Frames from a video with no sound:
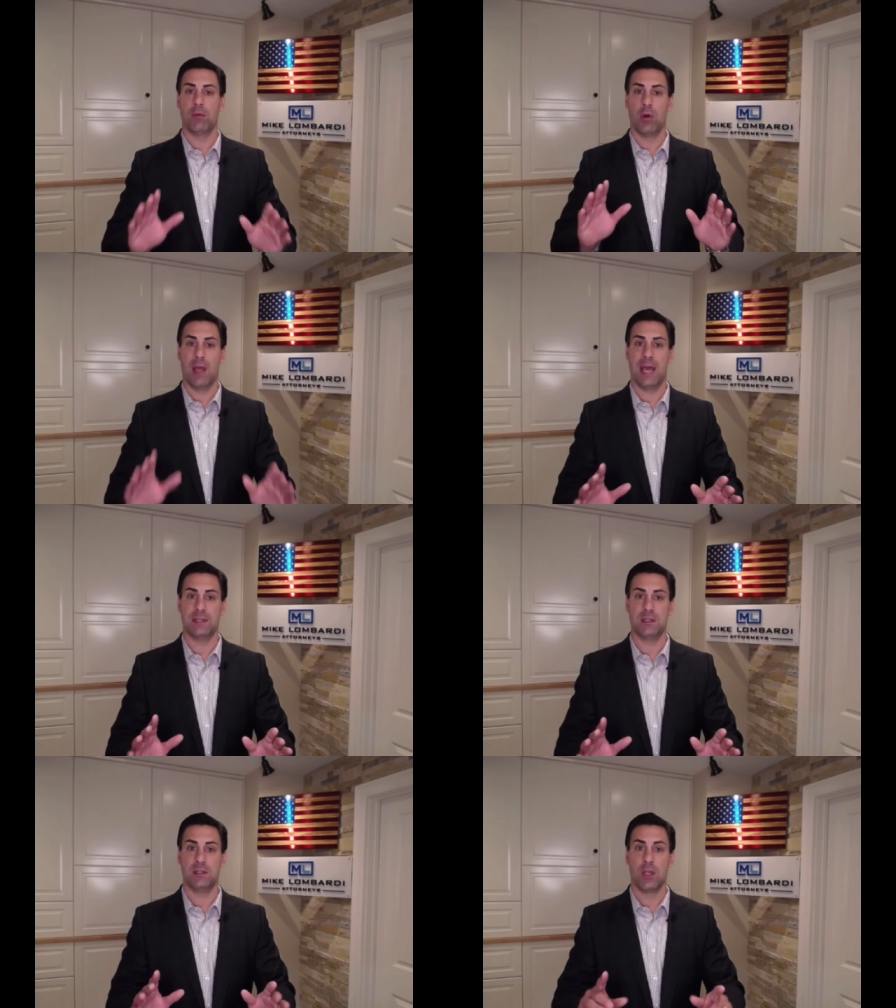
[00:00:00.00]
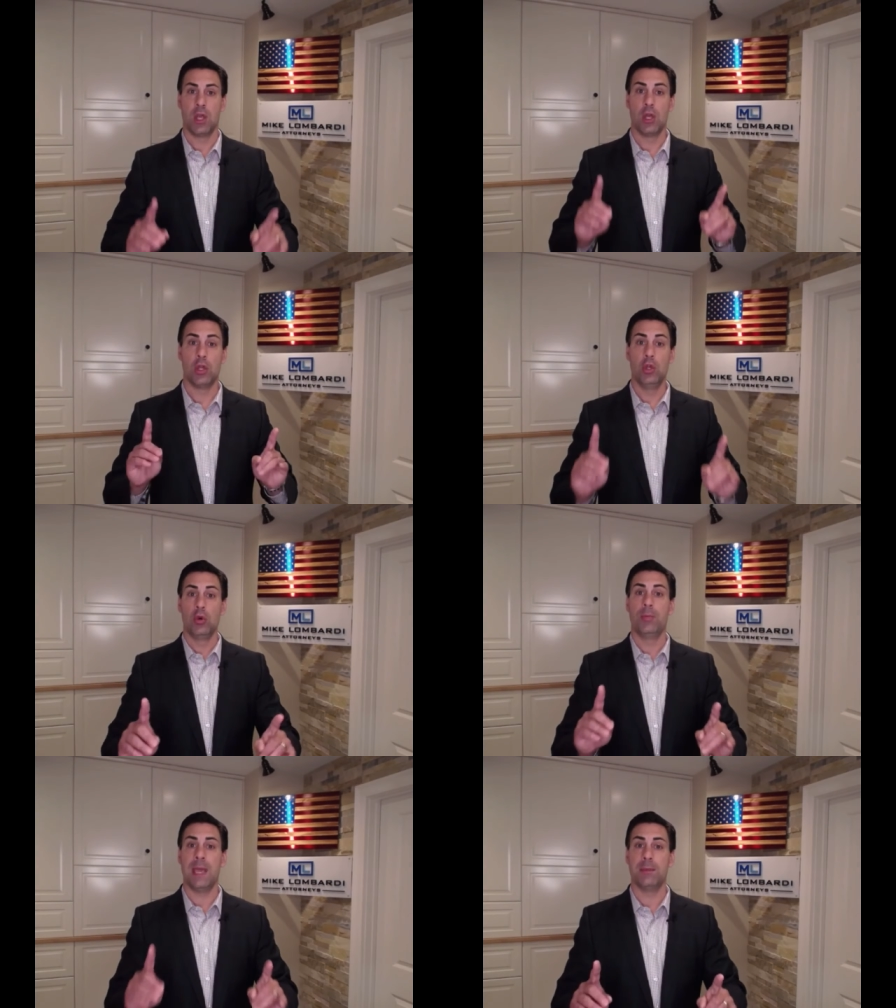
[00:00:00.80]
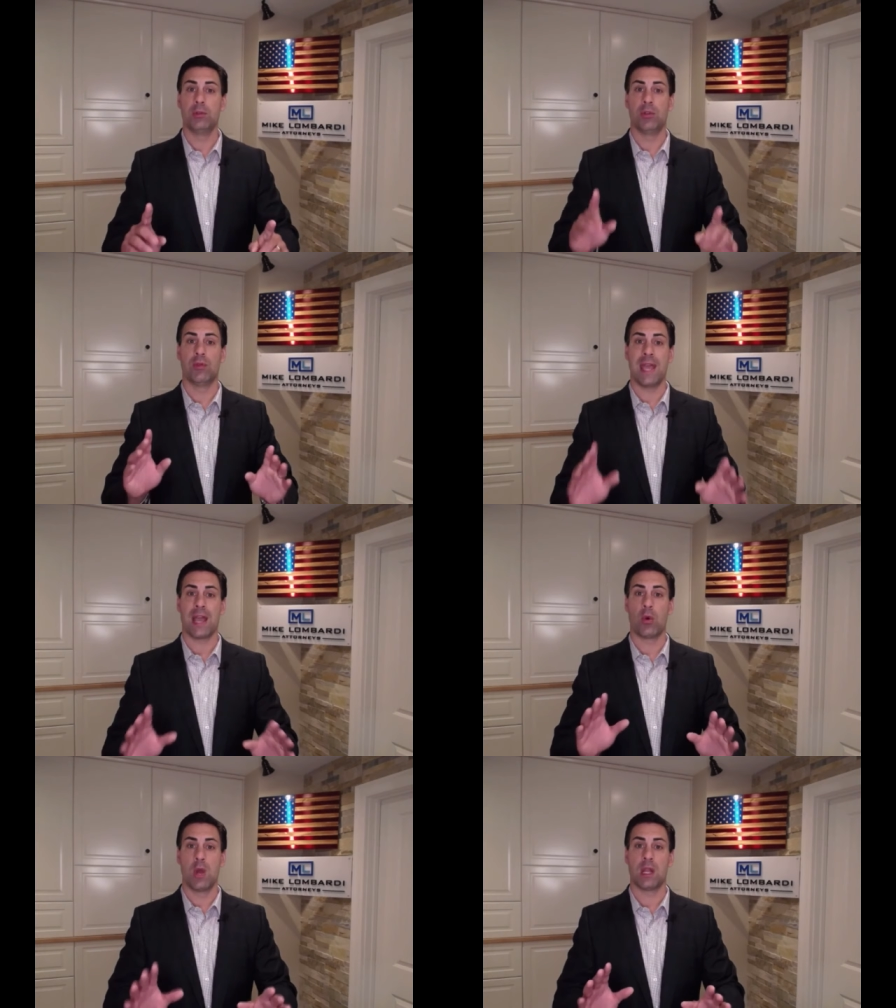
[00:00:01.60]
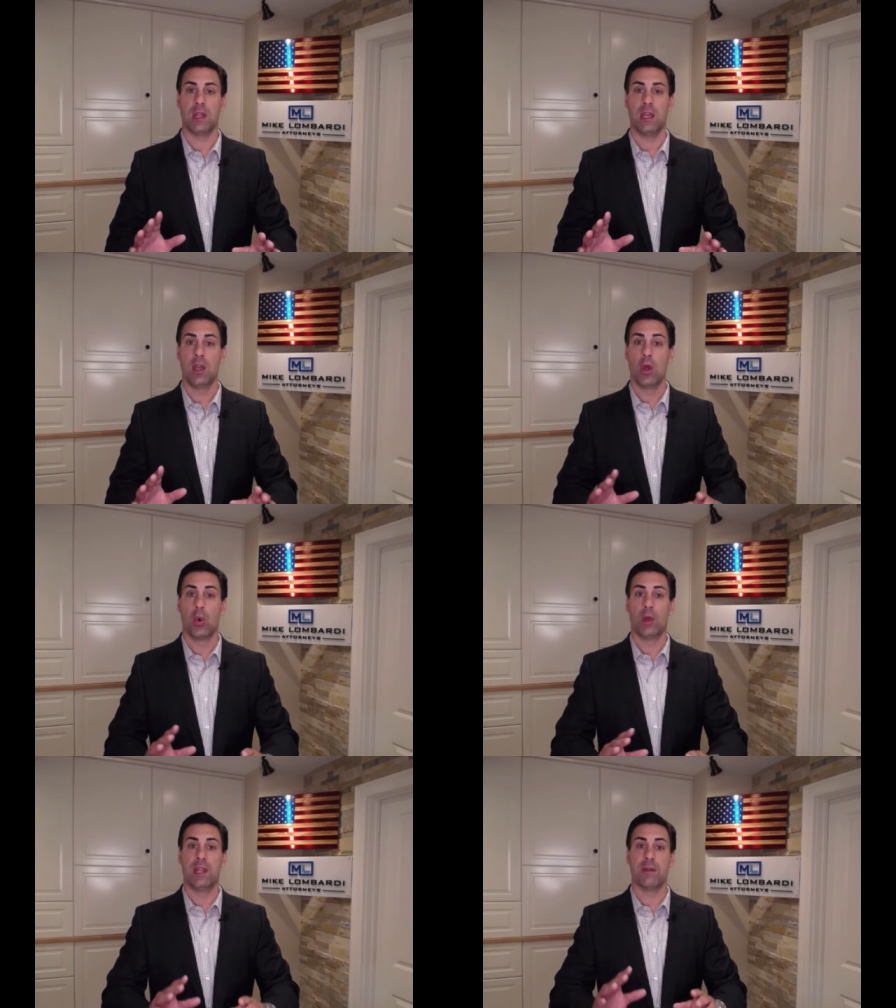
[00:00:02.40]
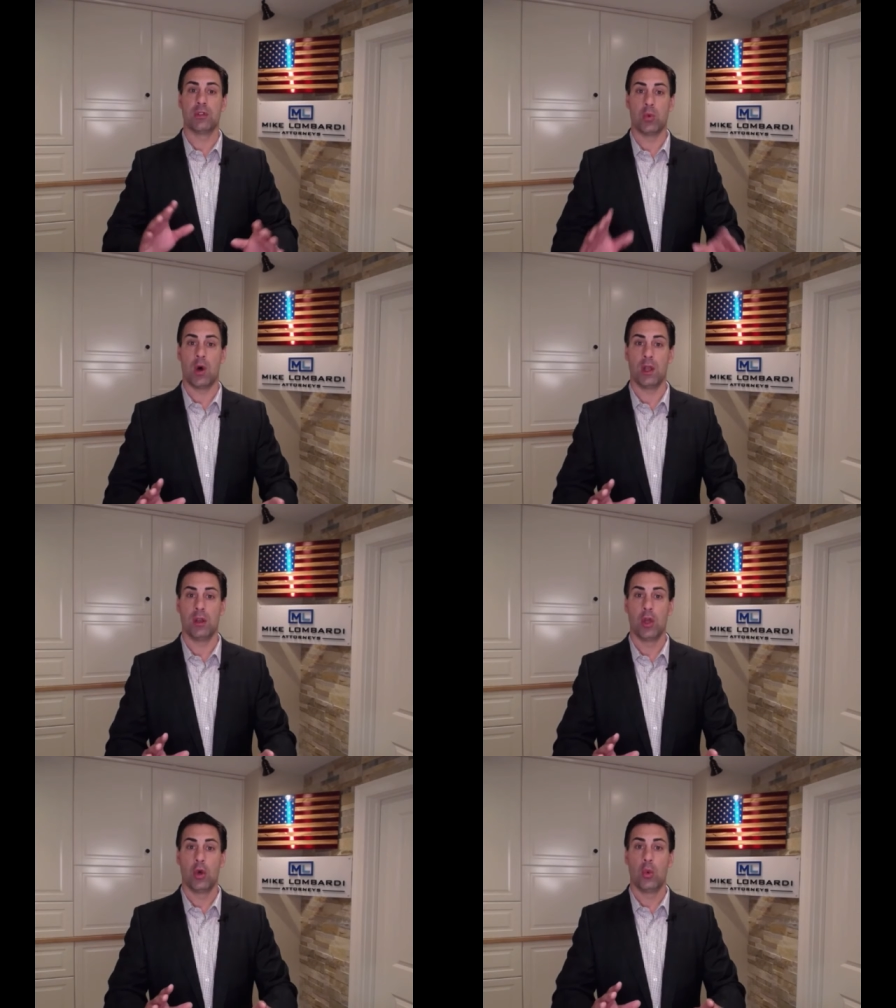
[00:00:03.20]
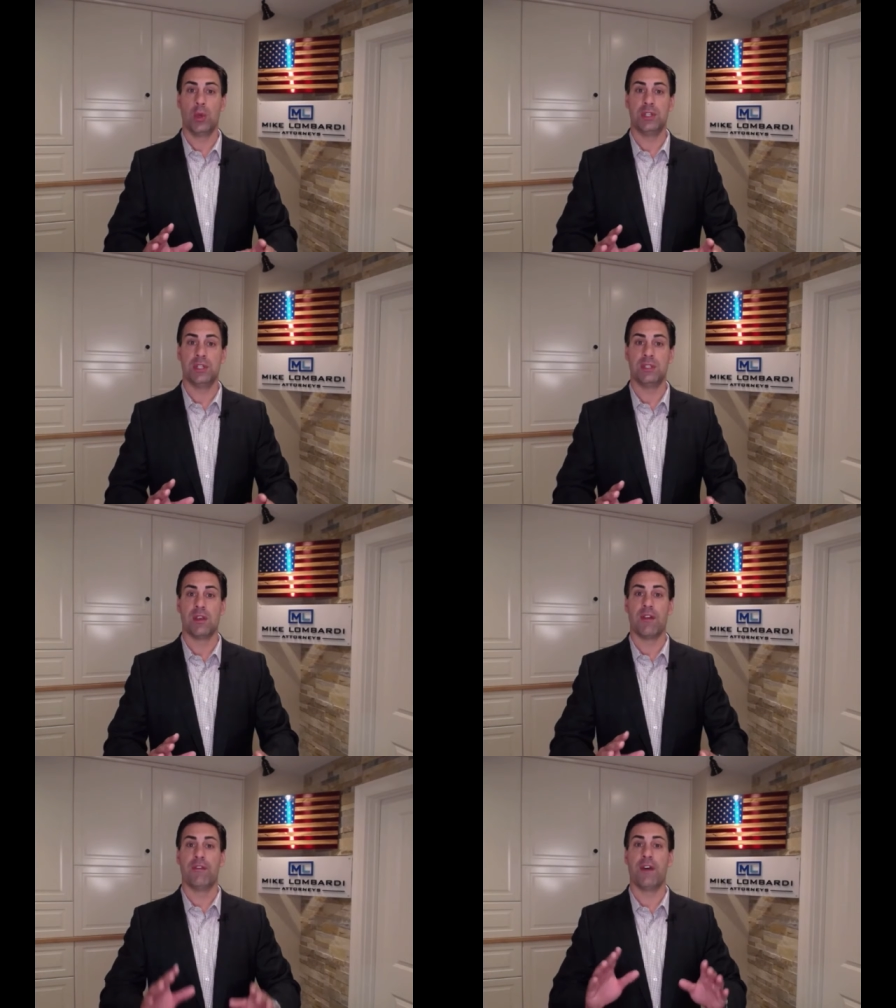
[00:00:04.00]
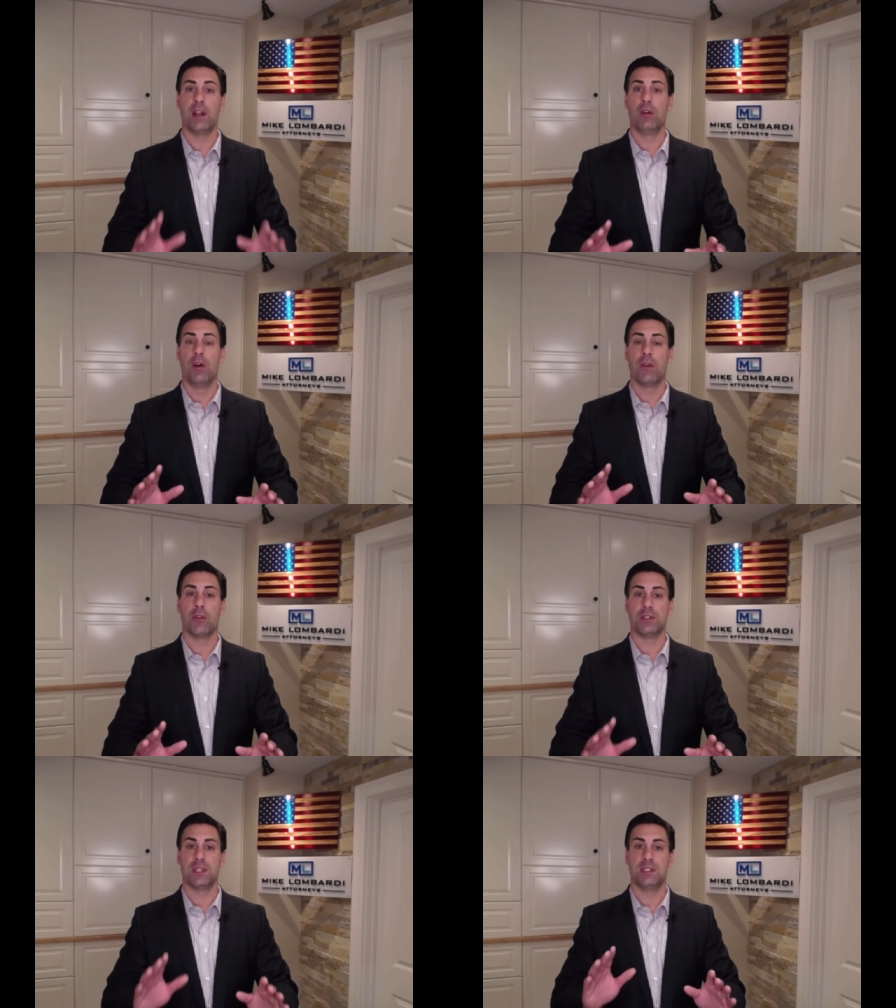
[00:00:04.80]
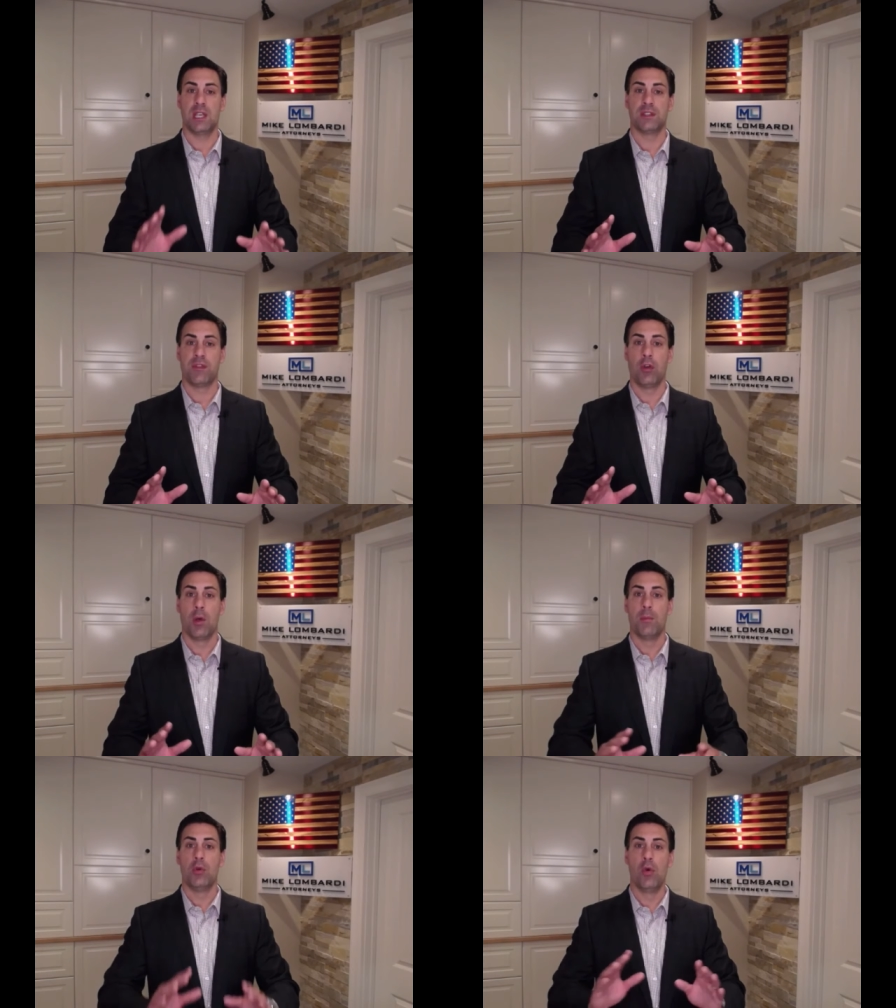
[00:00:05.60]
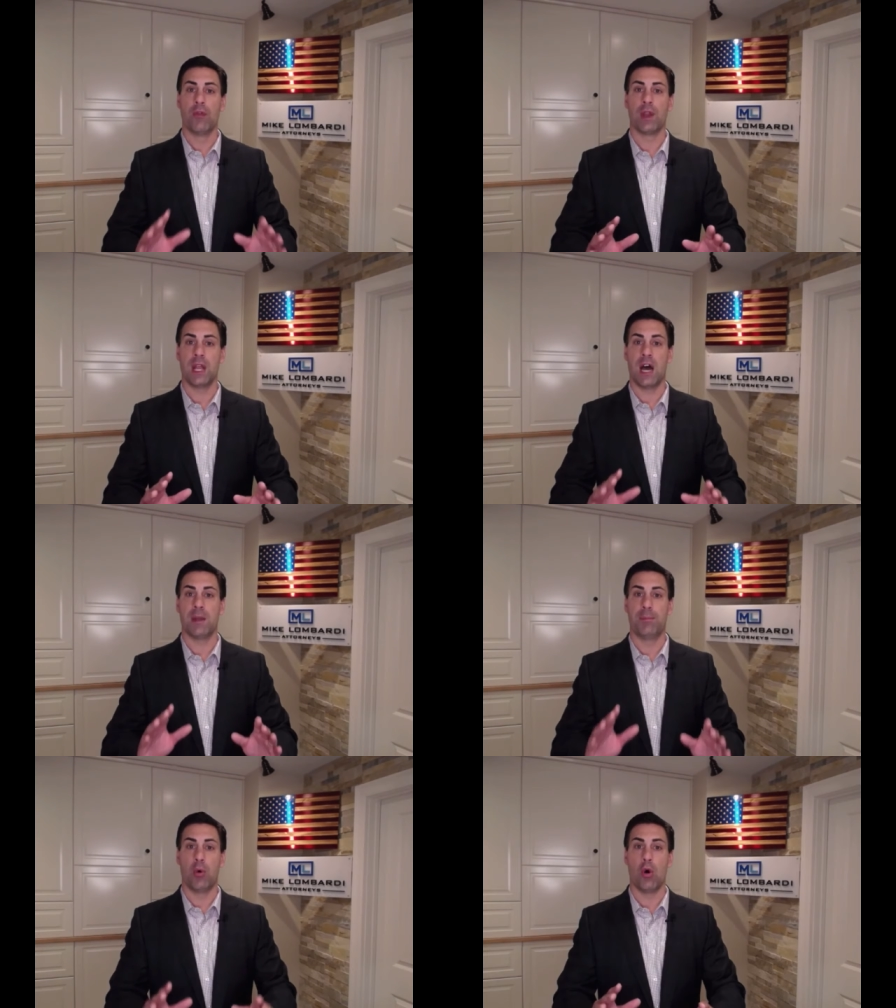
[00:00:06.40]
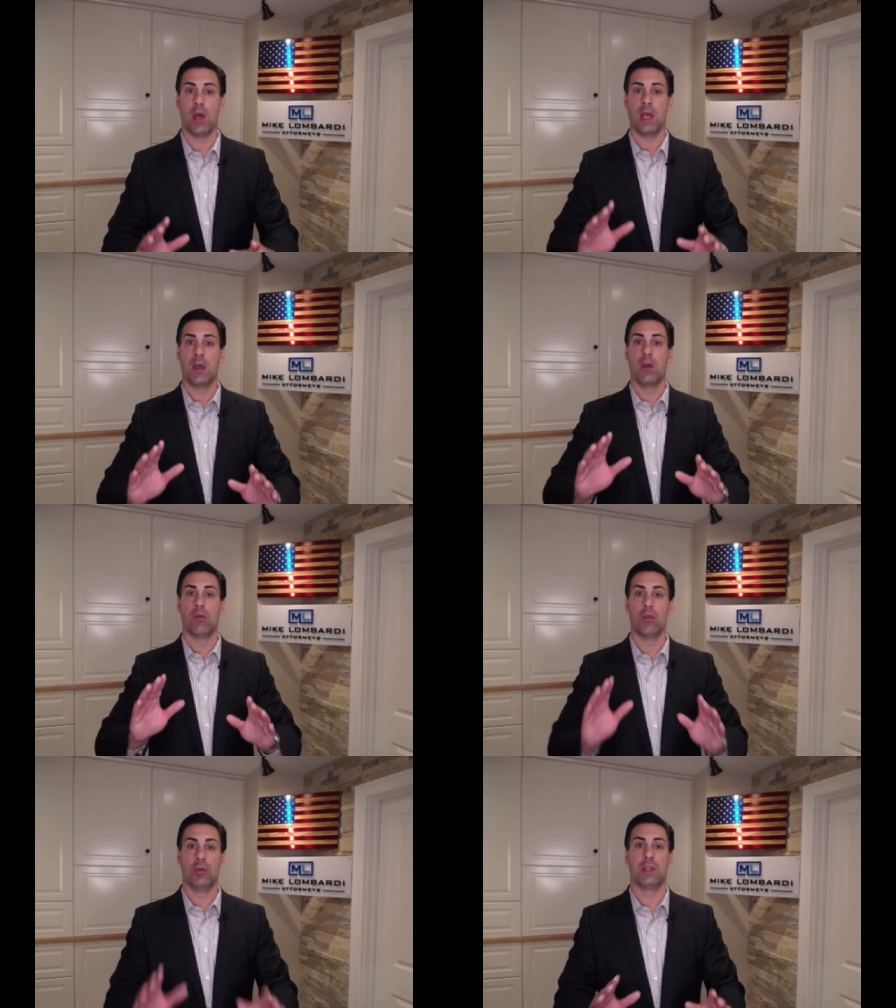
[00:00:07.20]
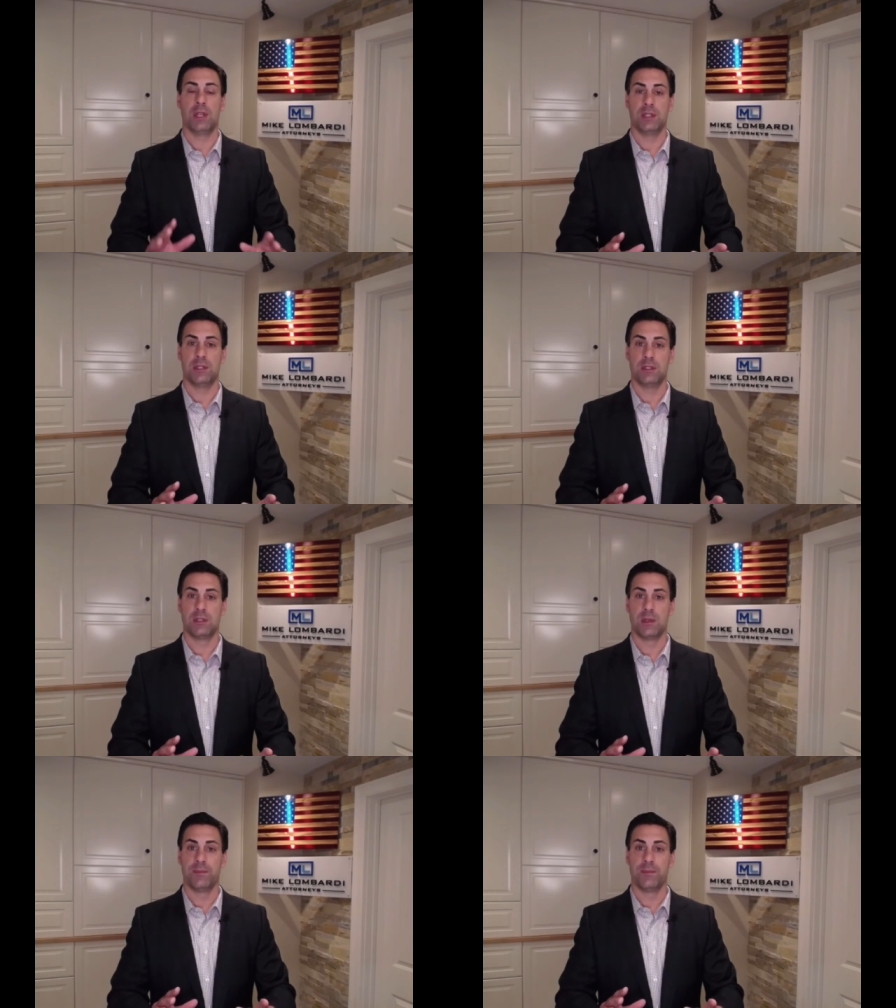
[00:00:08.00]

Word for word: road hazards, you will be able to react quickly when there is one, which is vital for successful maneuvering on poor road conditions.